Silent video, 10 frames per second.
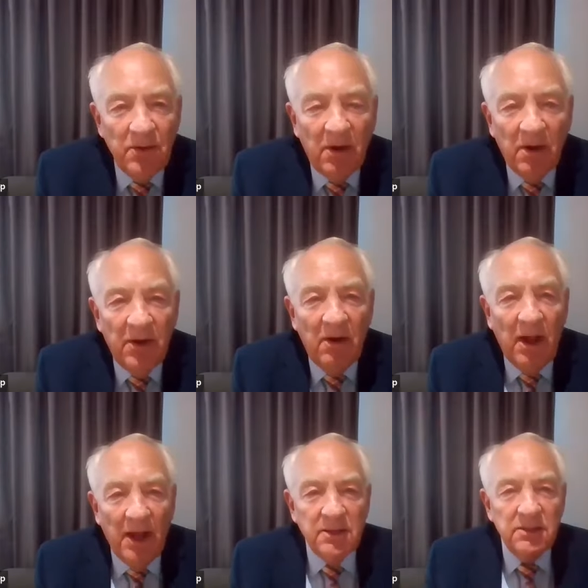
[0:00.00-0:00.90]
Their
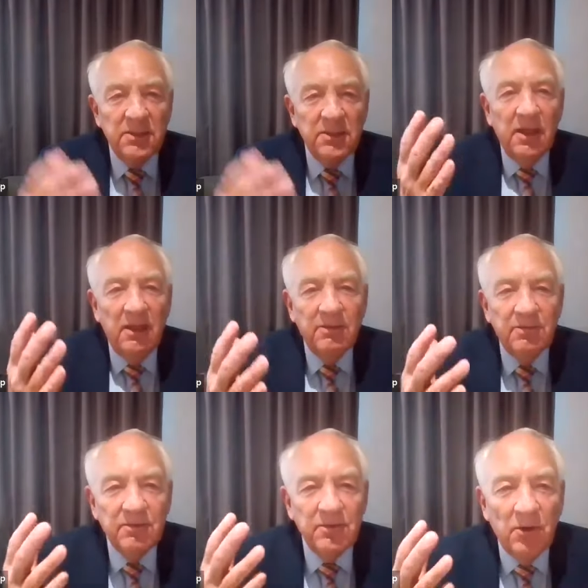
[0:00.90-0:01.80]
hands
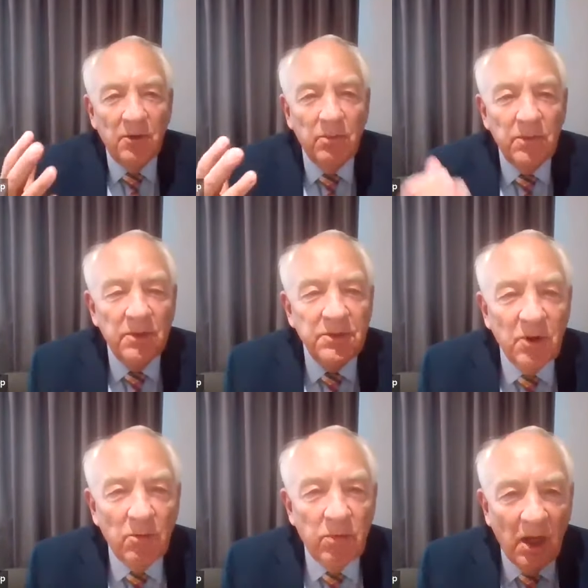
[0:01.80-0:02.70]
there's
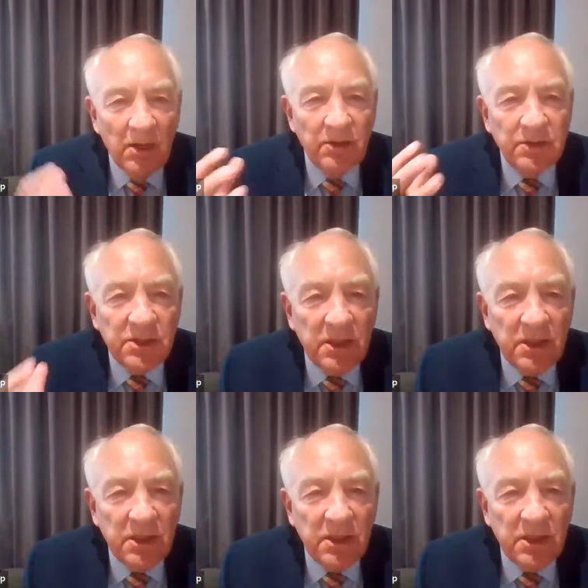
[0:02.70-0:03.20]
no blood or